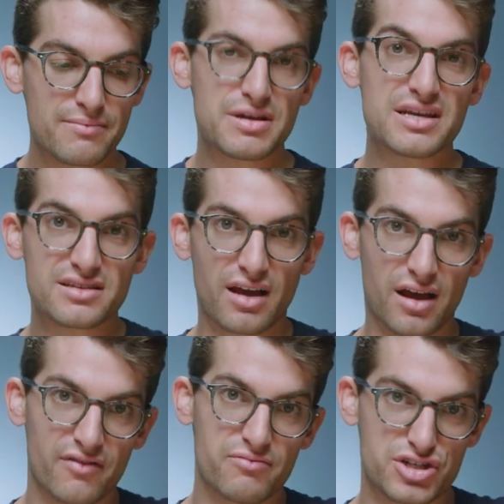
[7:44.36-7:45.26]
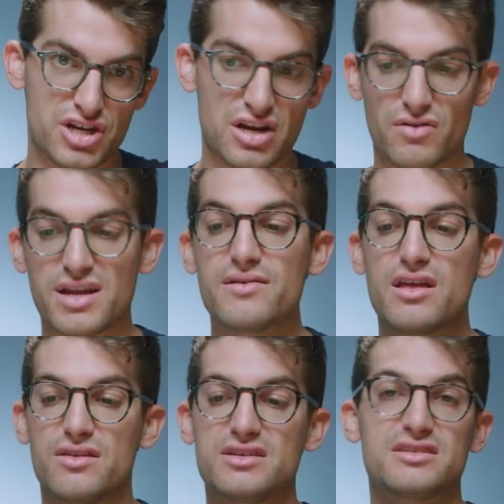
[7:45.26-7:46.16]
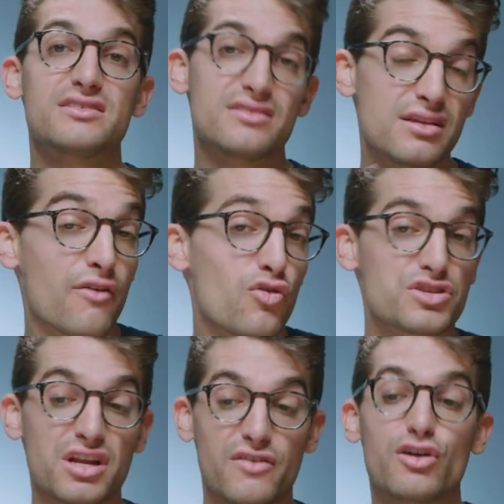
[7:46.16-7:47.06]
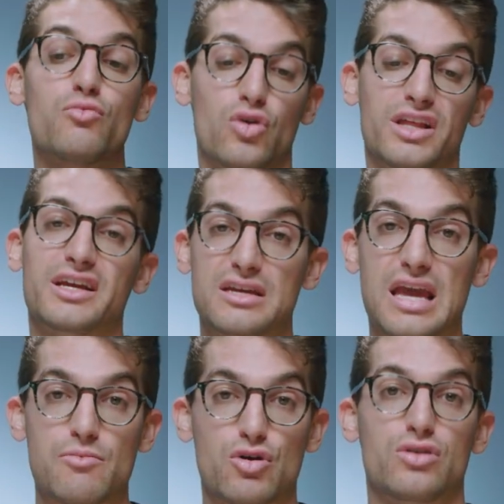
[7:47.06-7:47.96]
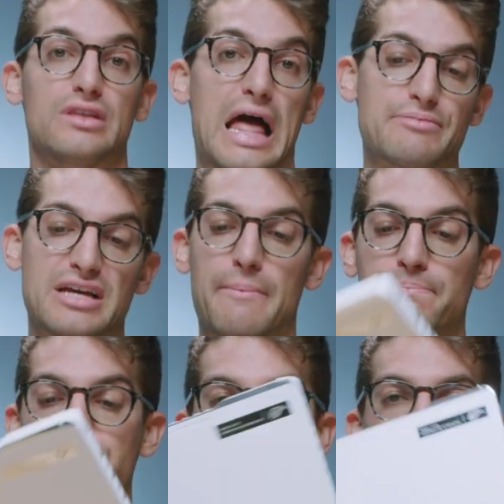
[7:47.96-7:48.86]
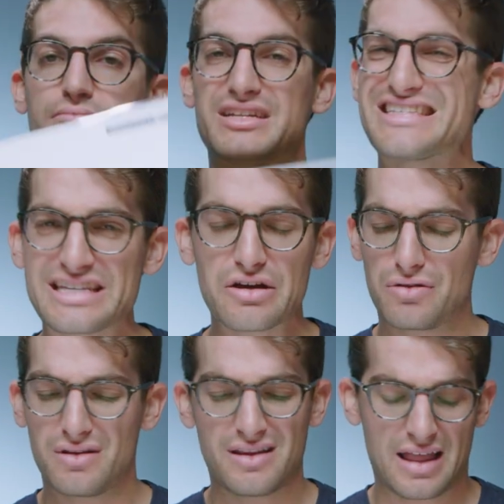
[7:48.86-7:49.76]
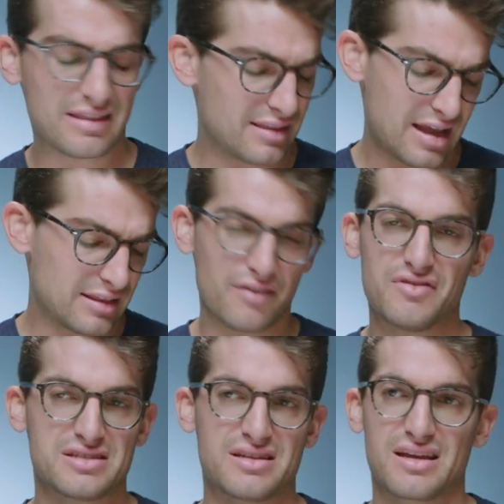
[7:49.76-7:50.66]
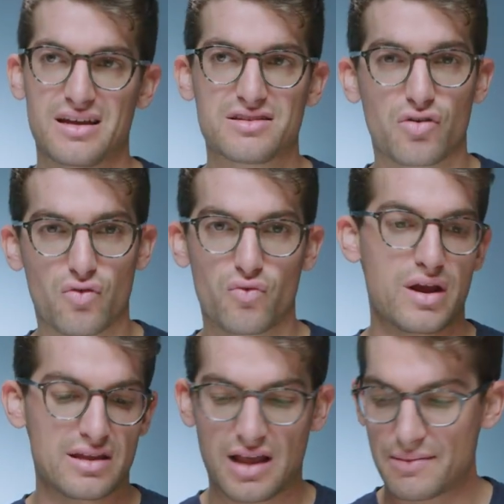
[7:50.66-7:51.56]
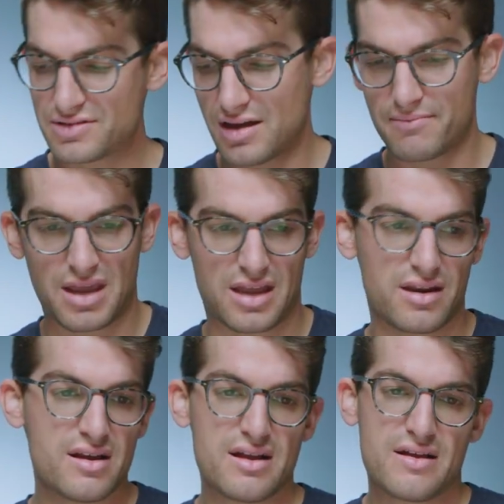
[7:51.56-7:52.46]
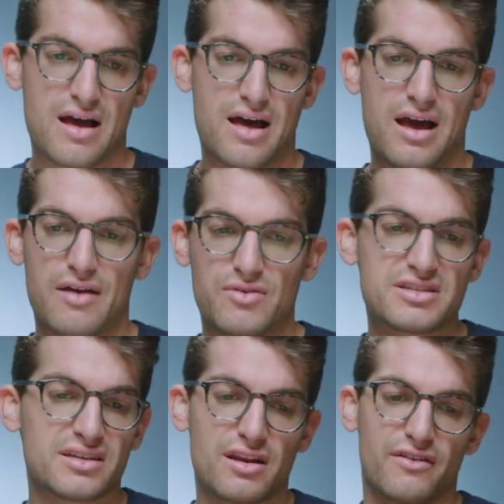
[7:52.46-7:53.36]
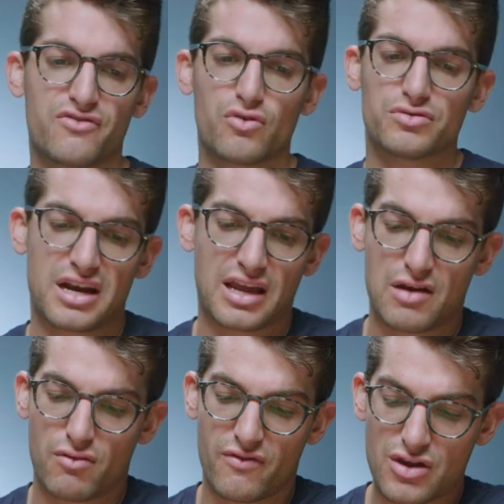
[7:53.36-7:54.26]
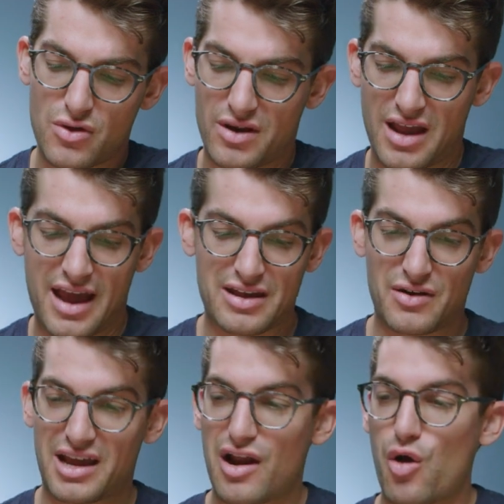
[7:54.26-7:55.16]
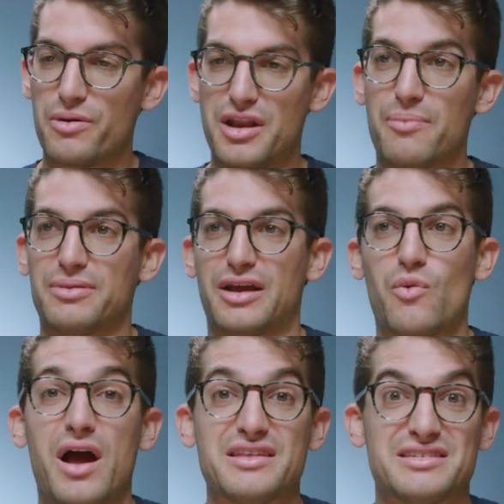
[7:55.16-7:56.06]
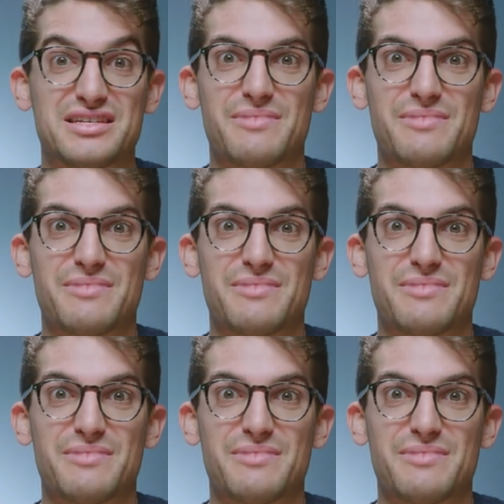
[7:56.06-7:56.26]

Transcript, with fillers: piece of machinery. This is, of course, gonna feel more like a gamer laptop, but still, I love this thing. It's a great laptop, man. Uh, I recently did a full dedicated review, and uh, you know, I kind of opened up like why this is